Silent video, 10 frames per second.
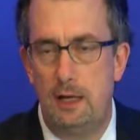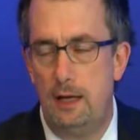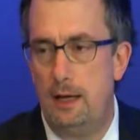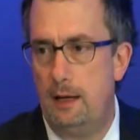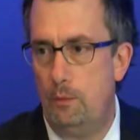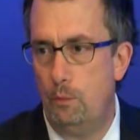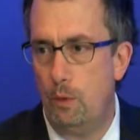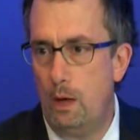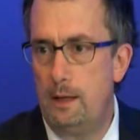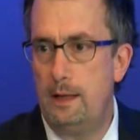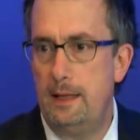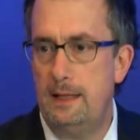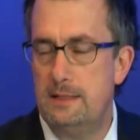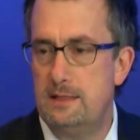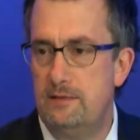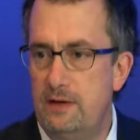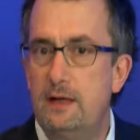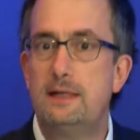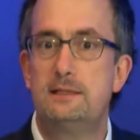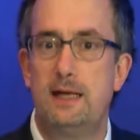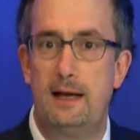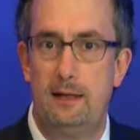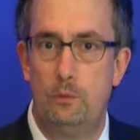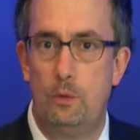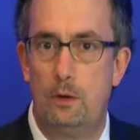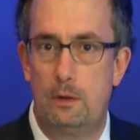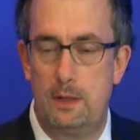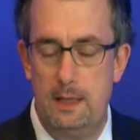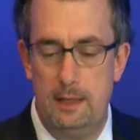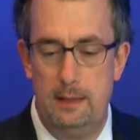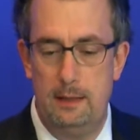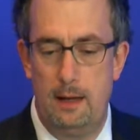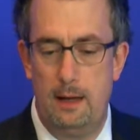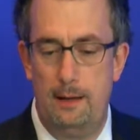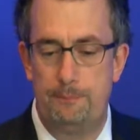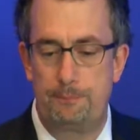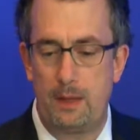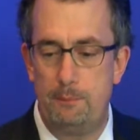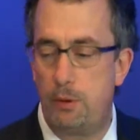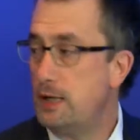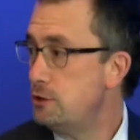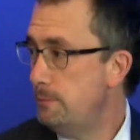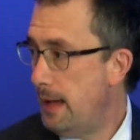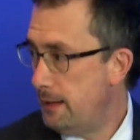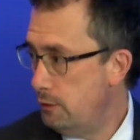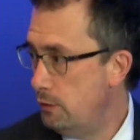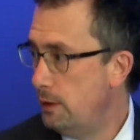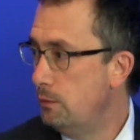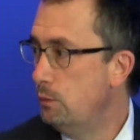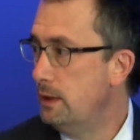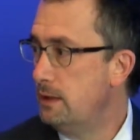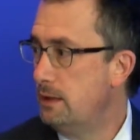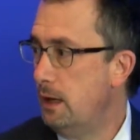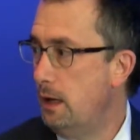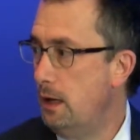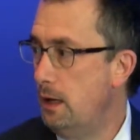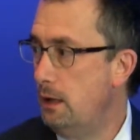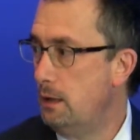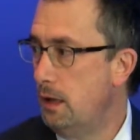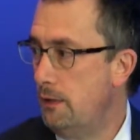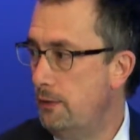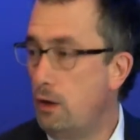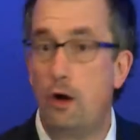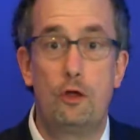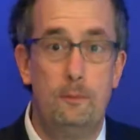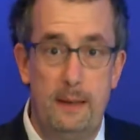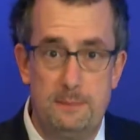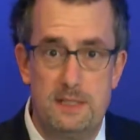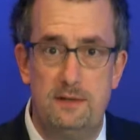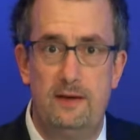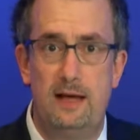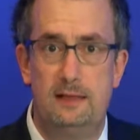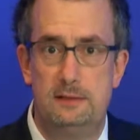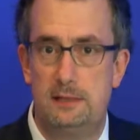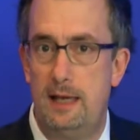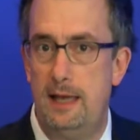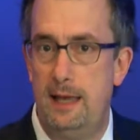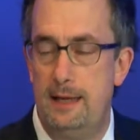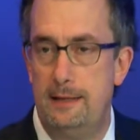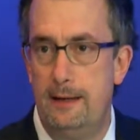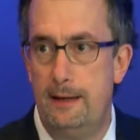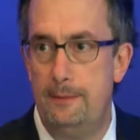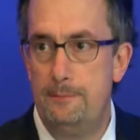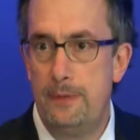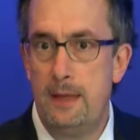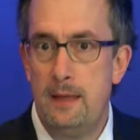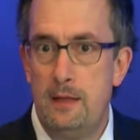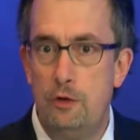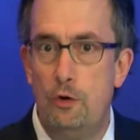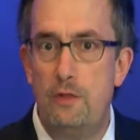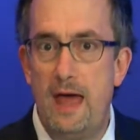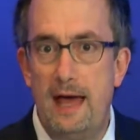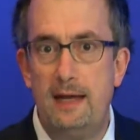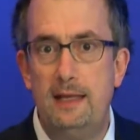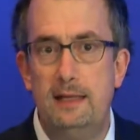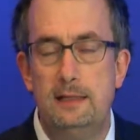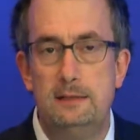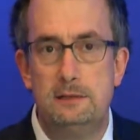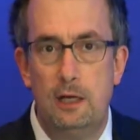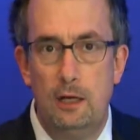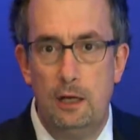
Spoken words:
One is the very exciting work in pressure monitoring with the CardioMEMS device, and that is